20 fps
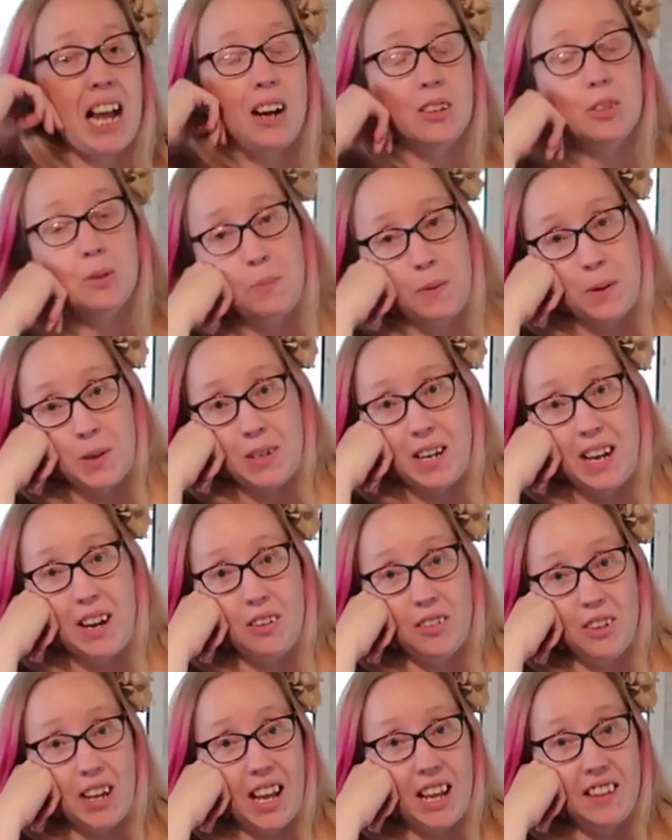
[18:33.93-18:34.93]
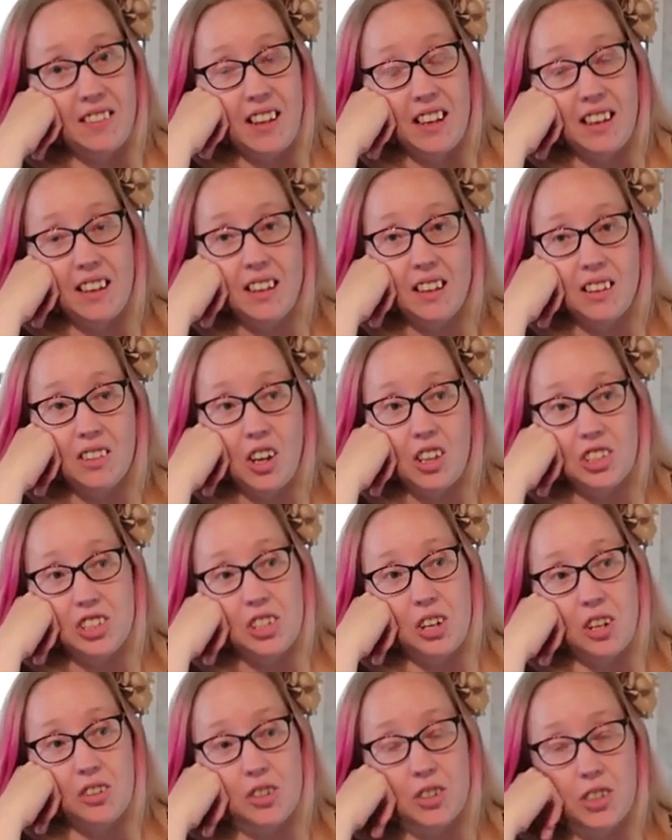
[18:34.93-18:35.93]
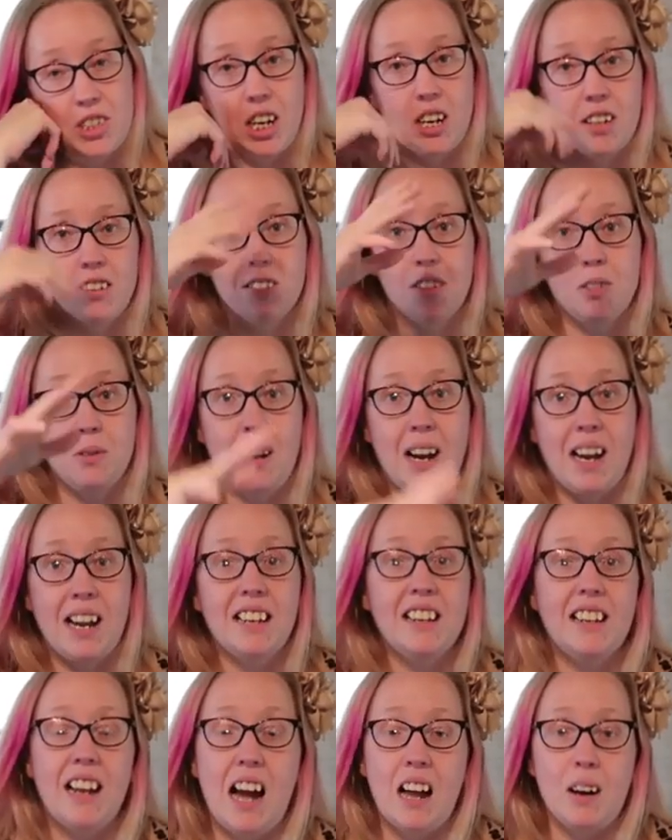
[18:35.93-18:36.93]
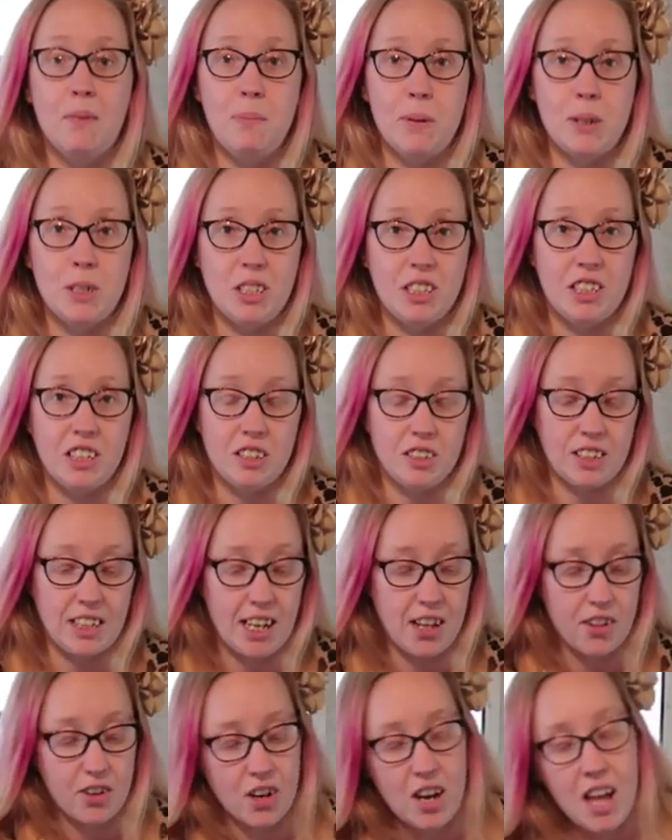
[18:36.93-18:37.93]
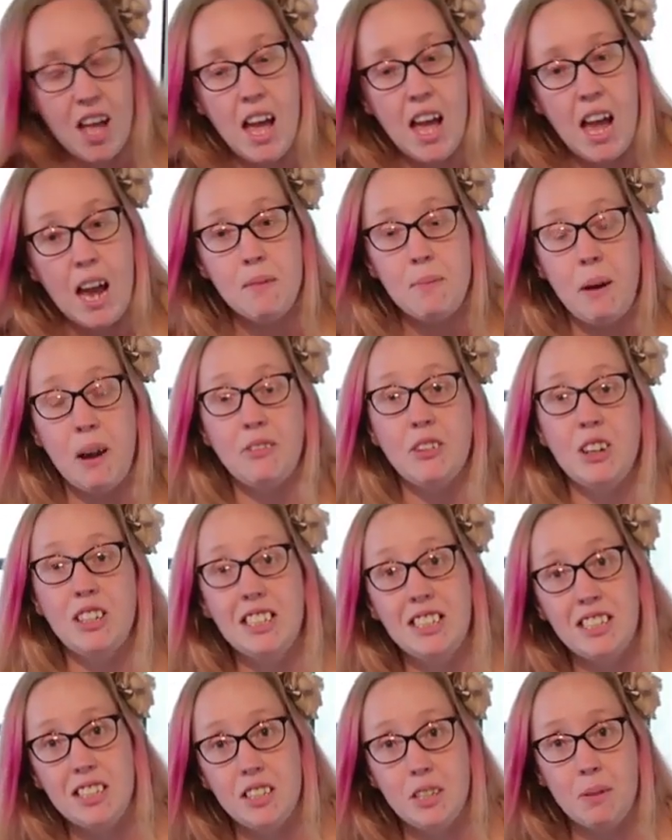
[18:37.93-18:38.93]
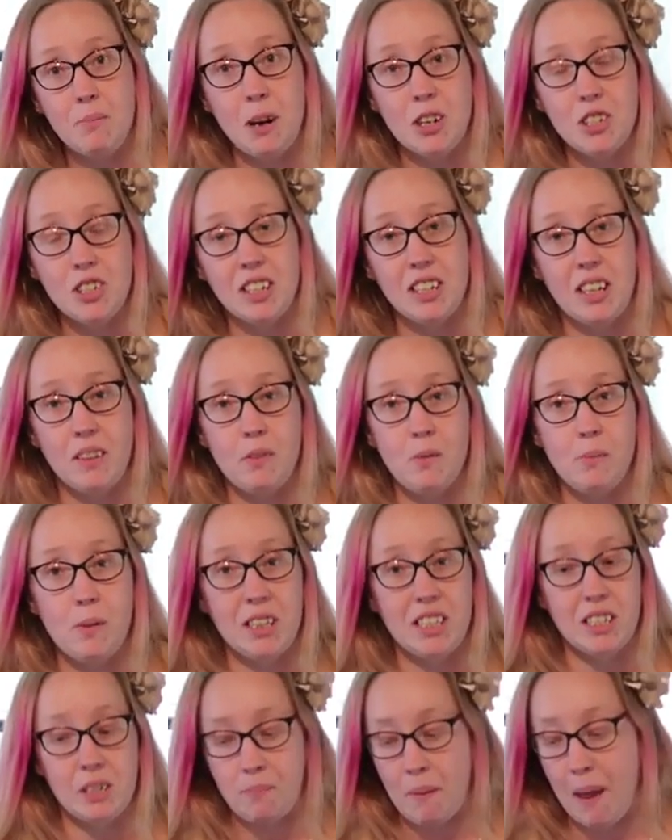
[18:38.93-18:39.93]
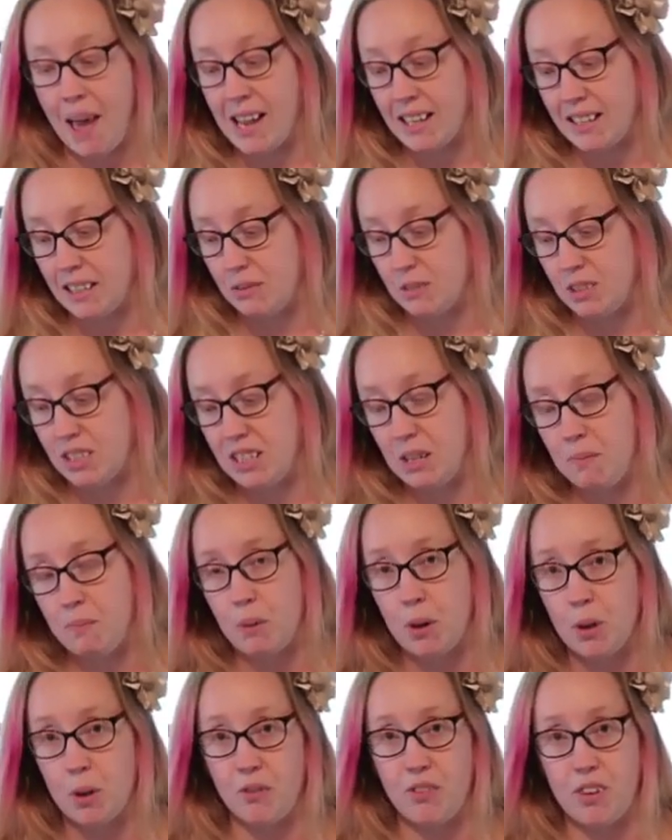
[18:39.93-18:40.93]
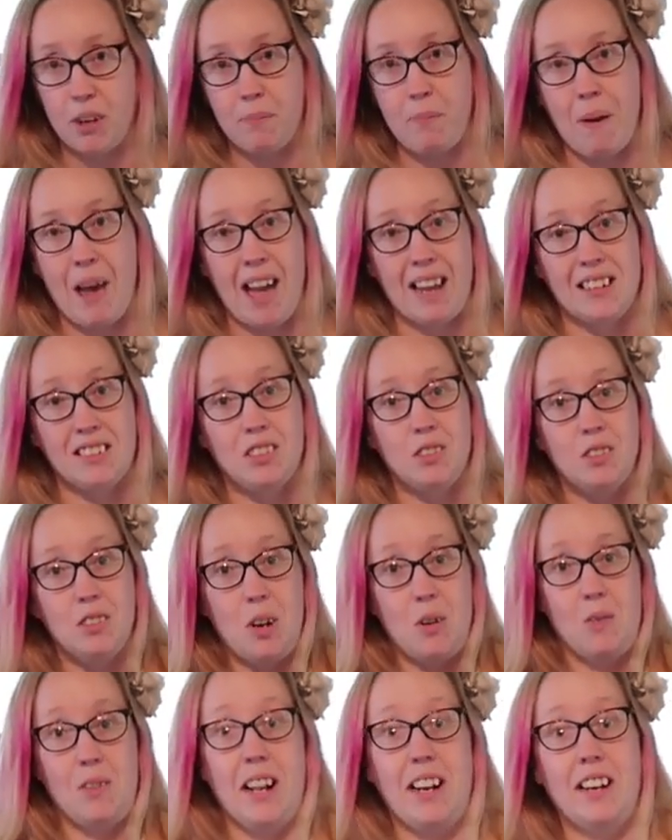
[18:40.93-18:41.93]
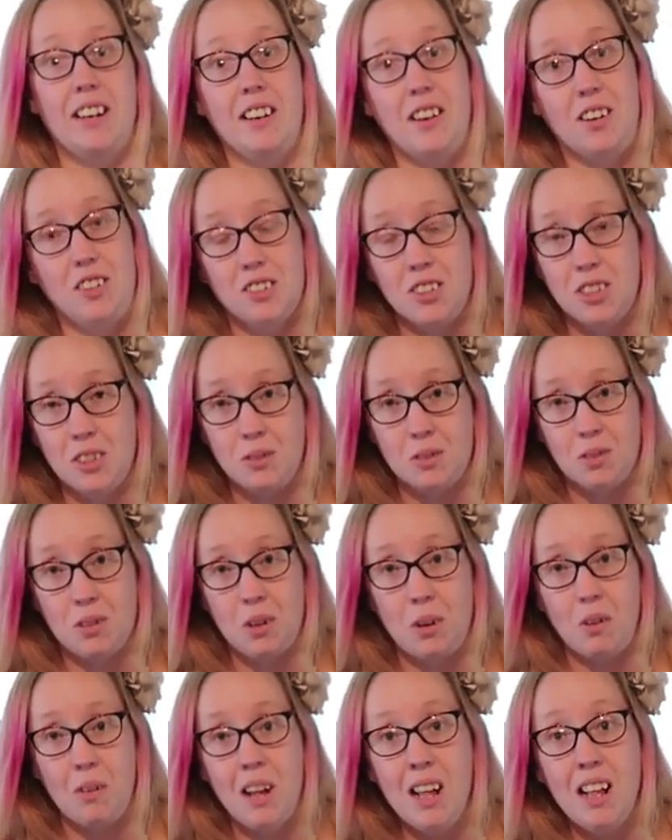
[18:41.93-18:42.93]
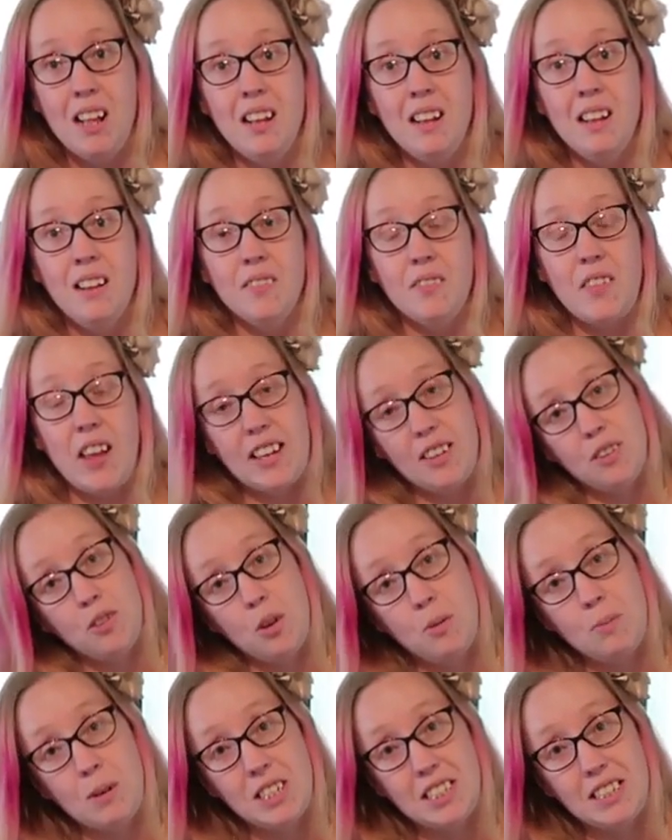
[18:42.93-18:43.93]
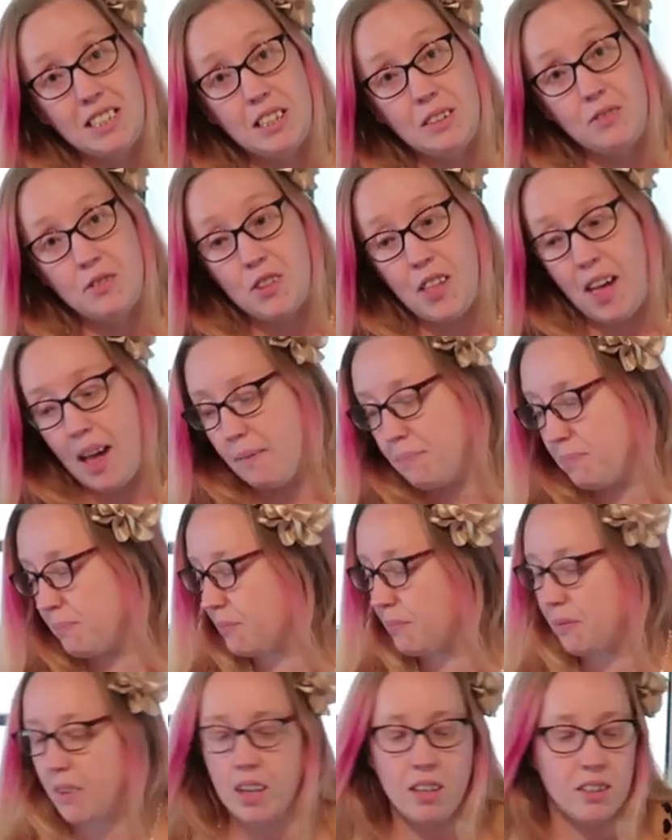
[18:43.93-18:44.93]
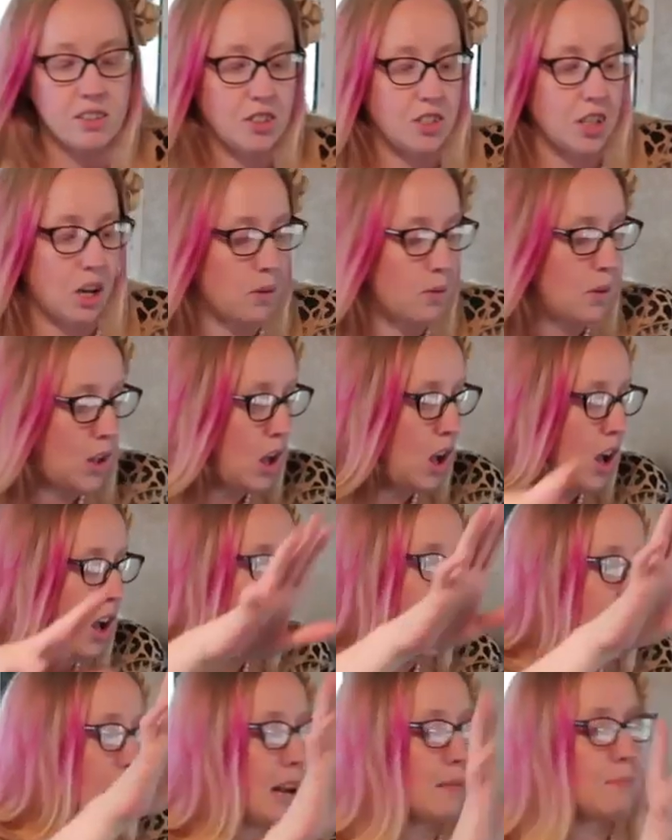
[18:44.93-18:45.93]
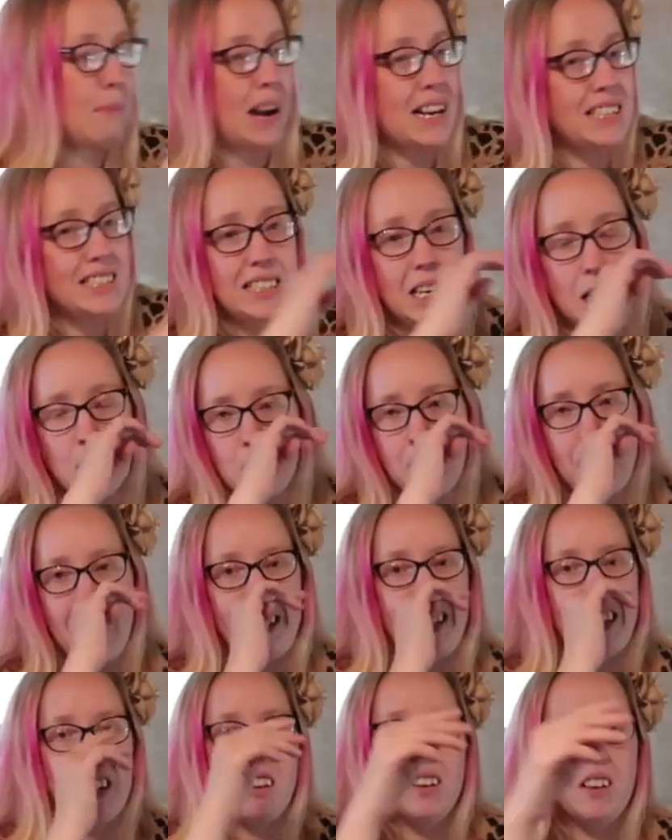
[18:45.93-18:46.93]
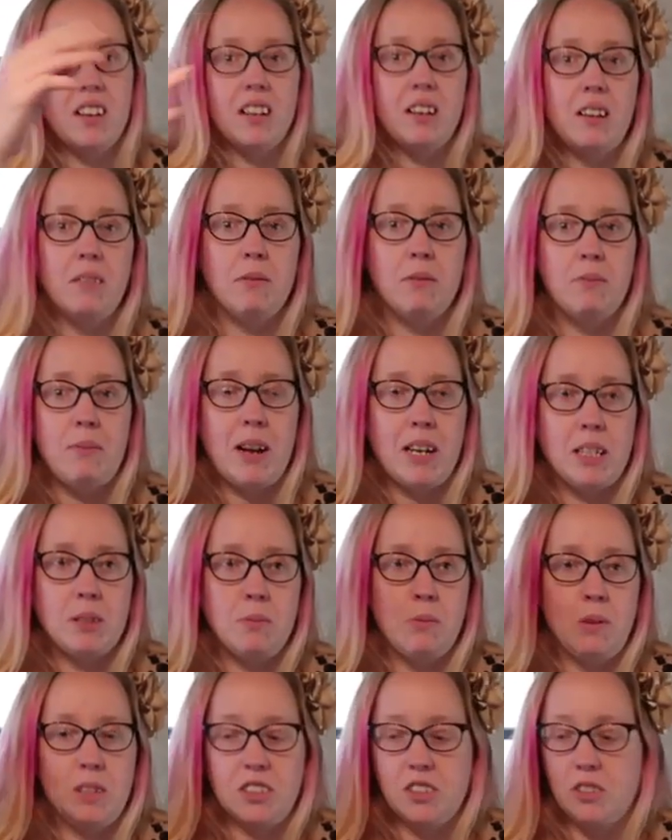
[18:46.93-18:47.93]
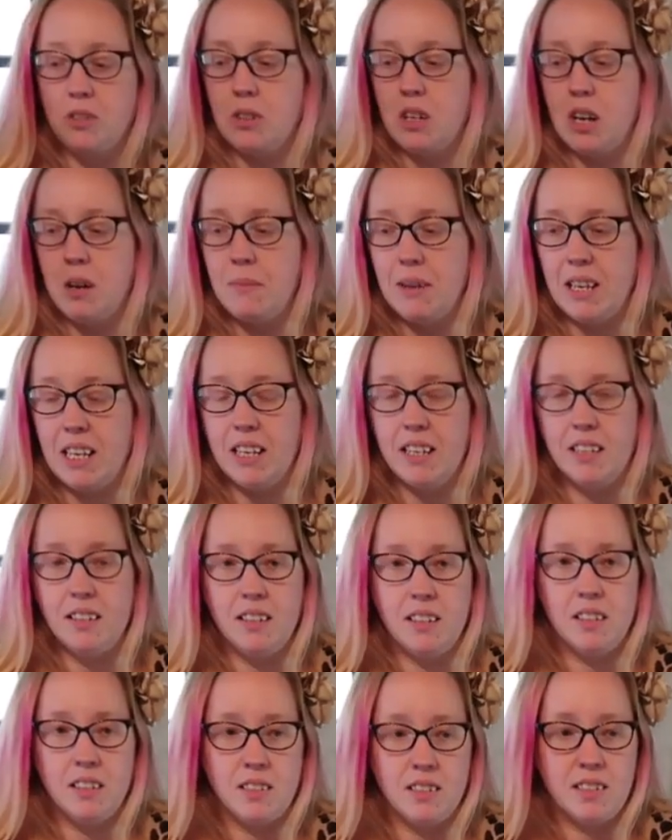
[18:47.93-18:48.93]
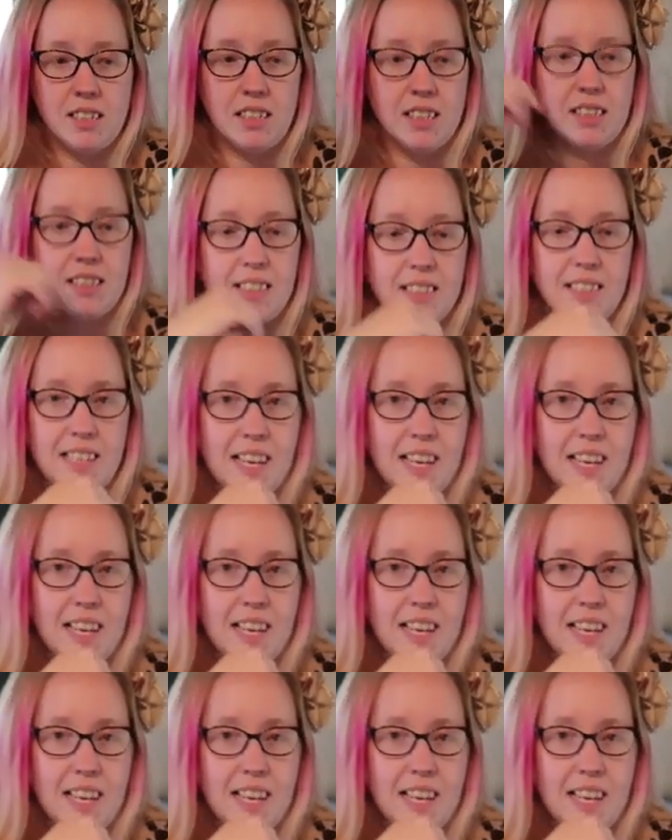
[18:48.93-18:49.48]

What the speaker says: house burnt down and they lost all their yarn. So I got a bunch of yarn together. And my friend Cindy Marsh had given me this bag. And it was the perfect bag to donate it all to. So thank you so much, Cindy, for that. So on my side of the bed here, if my husband wants to come in to get these